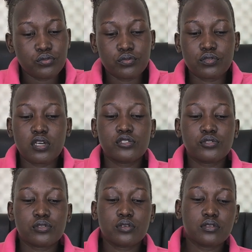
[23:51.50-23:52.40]

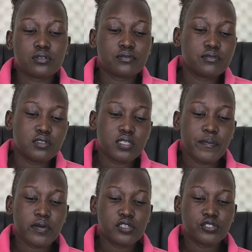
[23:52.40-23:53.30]
Natural
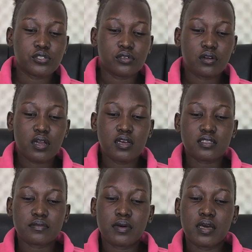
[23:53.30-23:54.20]
separation occurs
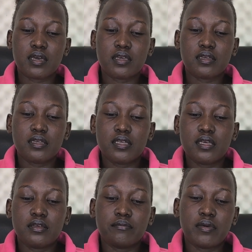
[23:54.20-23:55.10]
by
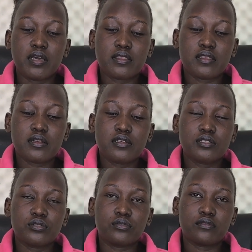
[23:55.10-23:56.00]
3
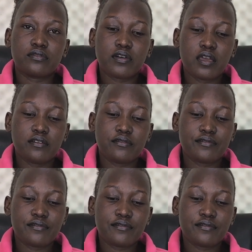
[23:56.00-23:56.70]
to 5